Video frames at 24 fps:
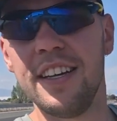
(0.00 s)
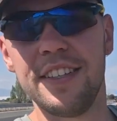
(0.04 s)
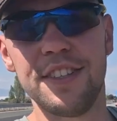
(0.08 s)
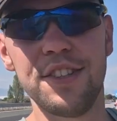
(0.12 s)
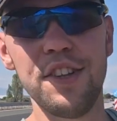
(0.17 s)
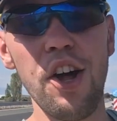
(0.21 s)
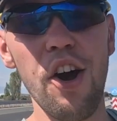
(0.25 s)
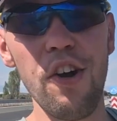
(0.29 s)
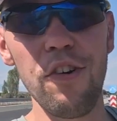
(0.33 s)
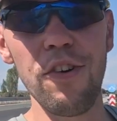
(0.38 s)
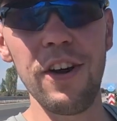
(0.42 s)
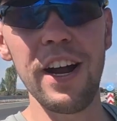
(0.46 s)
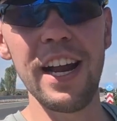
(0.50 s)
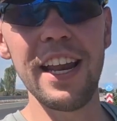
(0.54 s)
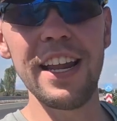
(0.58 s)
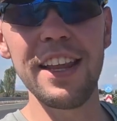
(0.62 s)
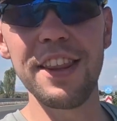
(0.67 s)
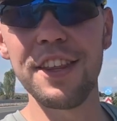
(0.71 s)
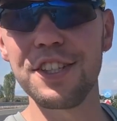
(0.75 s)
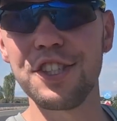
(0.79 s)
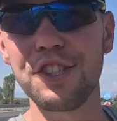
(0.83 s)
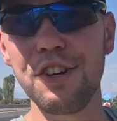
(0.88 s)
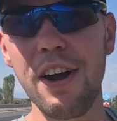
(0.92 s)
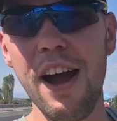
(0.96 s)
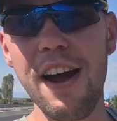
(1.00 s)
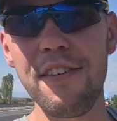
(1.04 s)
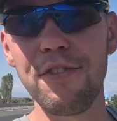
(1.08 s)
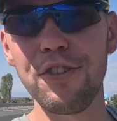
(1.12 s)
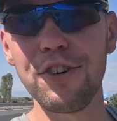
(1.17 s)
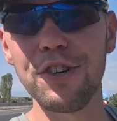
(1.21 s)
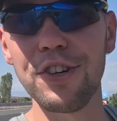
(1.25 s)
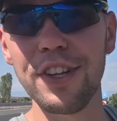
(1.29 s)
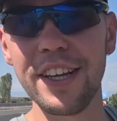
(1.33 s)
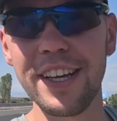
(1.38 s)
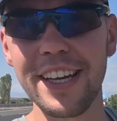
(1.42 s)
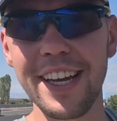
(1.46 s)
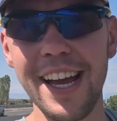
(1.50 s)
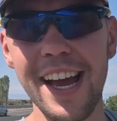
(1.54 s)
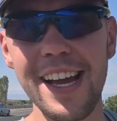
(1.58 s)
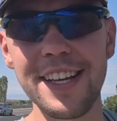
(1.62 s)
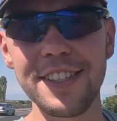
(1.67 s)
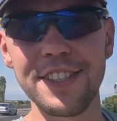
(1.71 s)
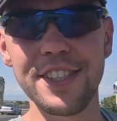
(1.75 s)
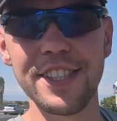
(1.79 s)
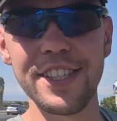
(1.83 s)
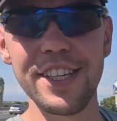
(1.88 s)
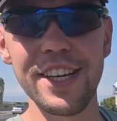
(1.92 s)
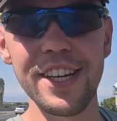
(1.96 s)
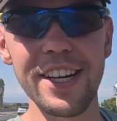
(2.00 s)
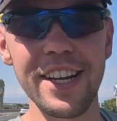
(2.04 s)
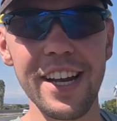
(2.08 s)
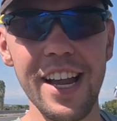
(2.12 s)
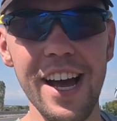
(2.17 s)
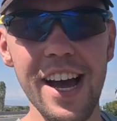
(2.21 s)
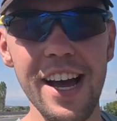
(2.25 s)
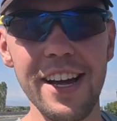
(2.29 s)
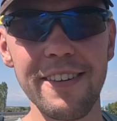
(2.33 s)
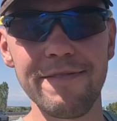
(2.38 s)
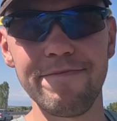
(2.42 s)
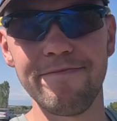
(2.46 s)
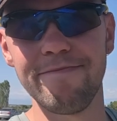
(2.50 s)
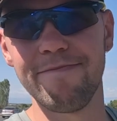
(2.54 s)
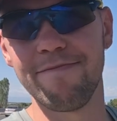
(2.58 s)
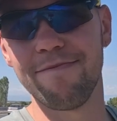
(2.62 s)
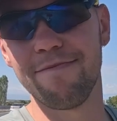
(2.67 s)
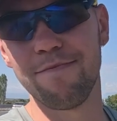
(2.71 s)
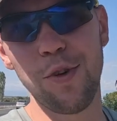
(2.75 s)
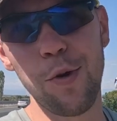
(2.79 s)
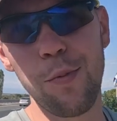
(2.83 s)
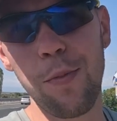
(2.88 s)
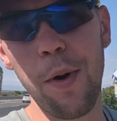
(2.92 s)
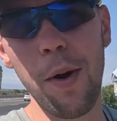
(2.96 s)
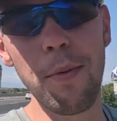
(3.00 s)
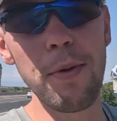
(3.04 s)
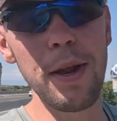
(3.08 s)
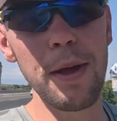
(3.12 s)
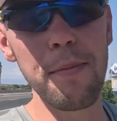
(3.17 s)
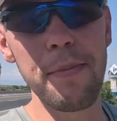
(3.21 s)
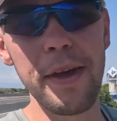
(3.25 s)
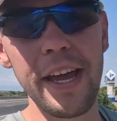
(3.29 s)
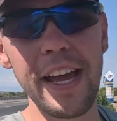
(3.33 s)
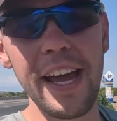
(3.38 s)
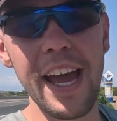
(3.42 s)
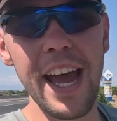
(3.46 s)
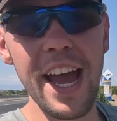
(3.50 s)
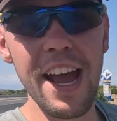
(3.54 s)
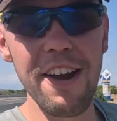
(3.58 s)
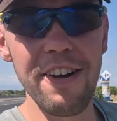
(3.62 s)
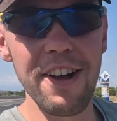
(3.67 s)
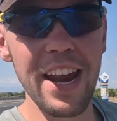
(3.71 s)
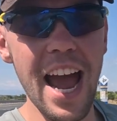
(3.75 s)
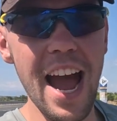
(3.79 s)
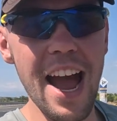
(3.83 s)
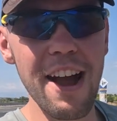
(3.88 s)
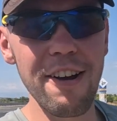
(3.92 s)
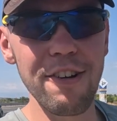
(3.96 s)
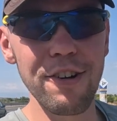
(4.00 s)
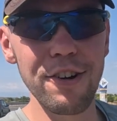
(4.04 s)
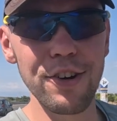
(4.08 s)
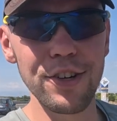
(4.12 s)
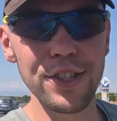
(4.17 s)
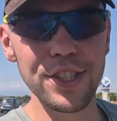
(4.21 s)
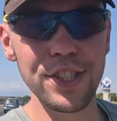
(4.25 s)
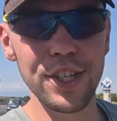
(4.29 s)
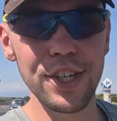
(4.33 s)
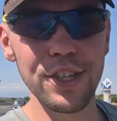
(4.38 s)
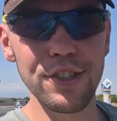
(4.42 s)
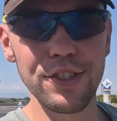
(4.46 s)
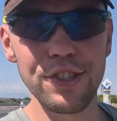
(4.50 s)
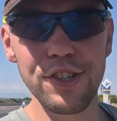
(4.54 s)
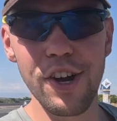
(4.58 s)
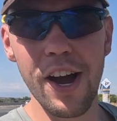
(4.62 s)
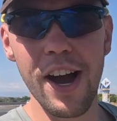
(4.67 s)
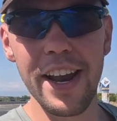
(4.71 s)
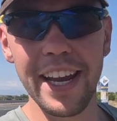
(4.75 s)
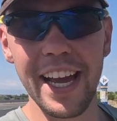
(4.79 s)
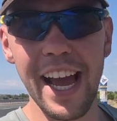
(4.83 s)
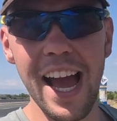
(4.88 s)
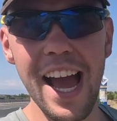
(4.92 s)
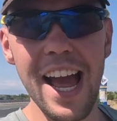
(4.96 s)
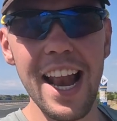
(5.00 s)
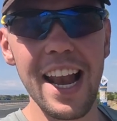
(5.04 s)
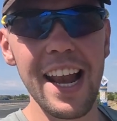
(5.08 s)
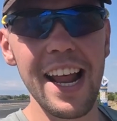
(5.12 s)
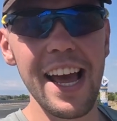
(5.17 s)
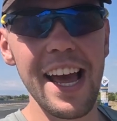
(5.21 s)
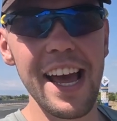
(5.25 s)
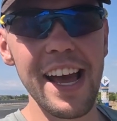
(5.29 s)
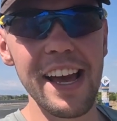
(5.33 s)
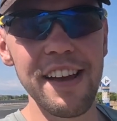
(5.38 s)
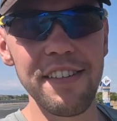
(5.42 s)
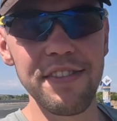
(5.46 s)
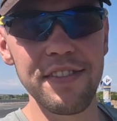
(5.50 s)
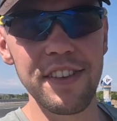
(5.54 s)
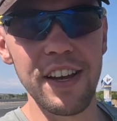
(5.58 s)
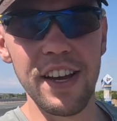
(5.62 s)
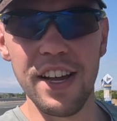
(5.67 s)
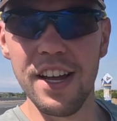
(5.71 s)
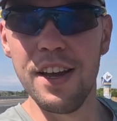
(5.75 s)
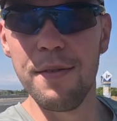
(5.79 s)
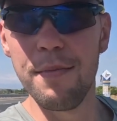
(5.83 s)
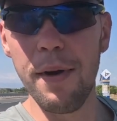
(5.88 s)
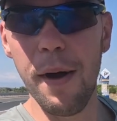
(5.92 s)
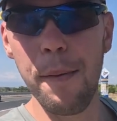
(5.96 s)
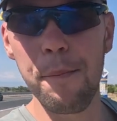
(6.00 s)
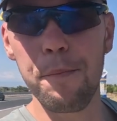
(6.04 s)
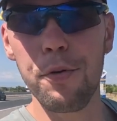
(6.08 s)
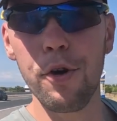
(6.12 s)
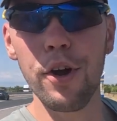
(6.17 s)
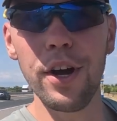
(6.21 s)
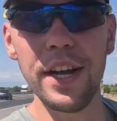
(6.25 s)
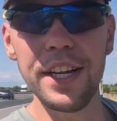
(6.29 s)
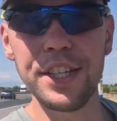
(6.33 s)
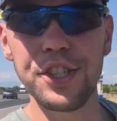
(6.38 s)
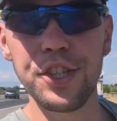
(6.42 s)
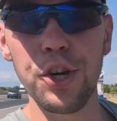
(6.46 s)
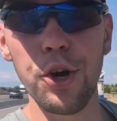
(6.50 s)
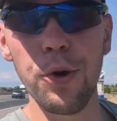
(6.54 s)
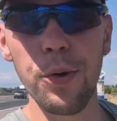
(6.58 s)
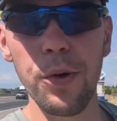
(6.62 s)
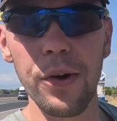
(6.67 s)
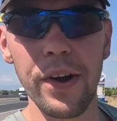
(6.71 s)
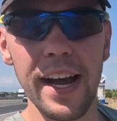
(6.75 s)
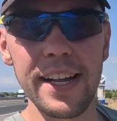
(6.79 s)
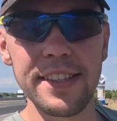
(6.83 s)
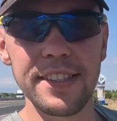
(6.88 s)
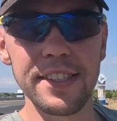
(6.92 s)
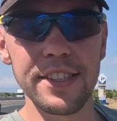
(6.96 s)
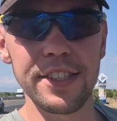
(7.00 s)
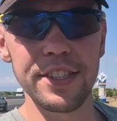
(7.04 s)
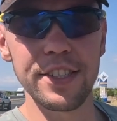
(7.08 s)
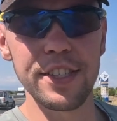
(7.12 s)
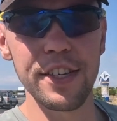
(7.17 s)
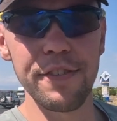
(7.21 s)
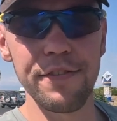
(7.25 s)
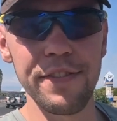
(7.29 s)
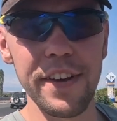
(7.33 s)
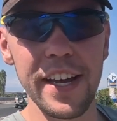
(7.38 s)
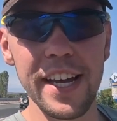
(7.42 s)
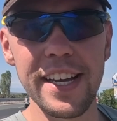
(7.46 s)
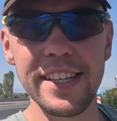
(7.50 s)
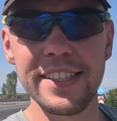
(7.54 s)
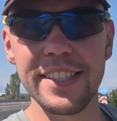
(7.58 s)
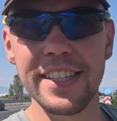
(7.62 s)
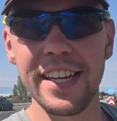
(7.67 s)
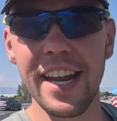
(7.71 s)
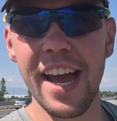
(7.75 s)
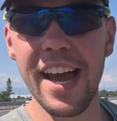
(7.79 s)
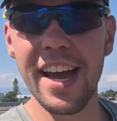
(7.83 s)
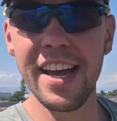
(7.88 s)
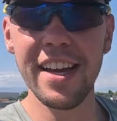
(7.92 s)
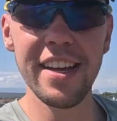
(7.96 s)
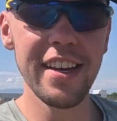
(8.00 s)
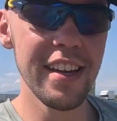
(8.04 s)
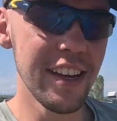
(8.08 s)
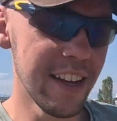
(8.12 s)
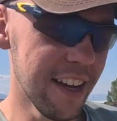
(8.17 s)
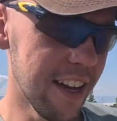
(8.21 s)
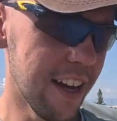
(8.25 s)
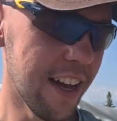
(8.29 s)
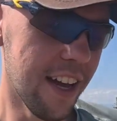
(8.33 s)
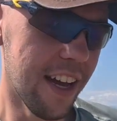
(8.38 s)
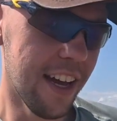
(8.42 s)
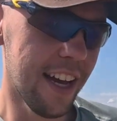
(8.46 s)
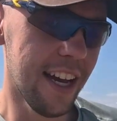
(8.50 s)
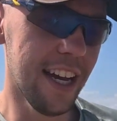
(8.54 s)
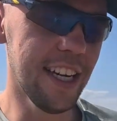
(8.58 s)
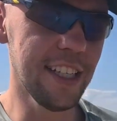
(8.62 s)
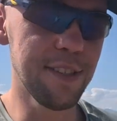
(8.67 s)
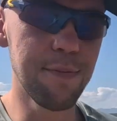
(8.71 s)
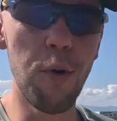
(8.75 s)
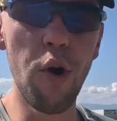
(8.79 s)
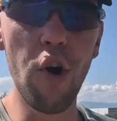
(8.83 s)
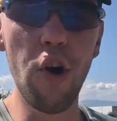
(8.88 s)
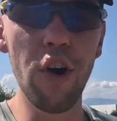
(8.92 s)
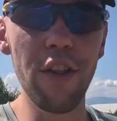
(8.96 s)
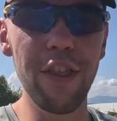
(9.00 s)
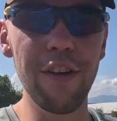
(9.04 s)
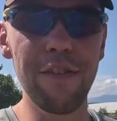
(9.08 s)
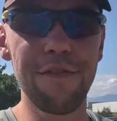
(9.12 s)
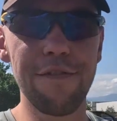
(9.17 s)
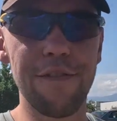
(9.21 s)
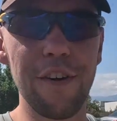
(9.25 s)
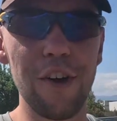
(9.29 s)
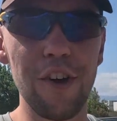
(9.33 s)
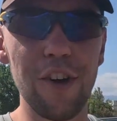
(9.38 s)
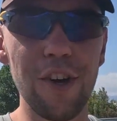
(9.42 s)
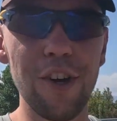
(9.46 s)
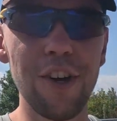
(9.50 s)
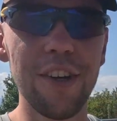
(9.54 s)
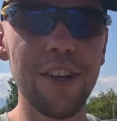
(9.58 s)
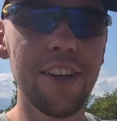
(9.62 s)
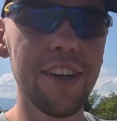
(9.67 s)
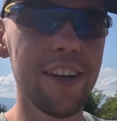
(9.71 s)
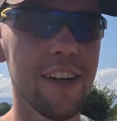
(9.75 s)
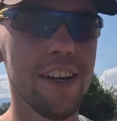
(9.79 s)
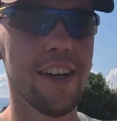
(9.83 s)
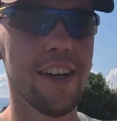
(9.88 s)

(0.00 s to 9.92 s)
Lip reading: It's not really the travel that gets to you. Like, we'll probably be here an hour or two trying to get a lift. I'm pretty sure we'll get to Sofia today. It's more the food.